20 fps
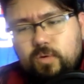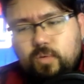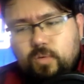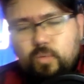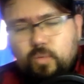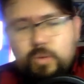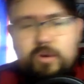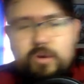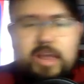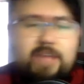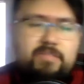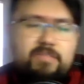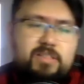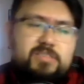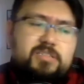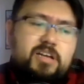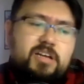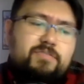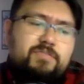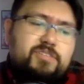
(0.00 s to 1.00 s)
we were having this
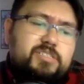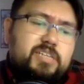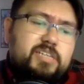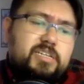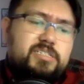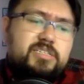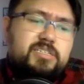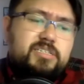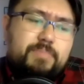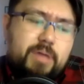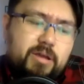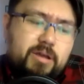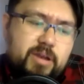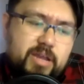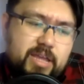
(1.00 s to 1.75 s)
conversation about it,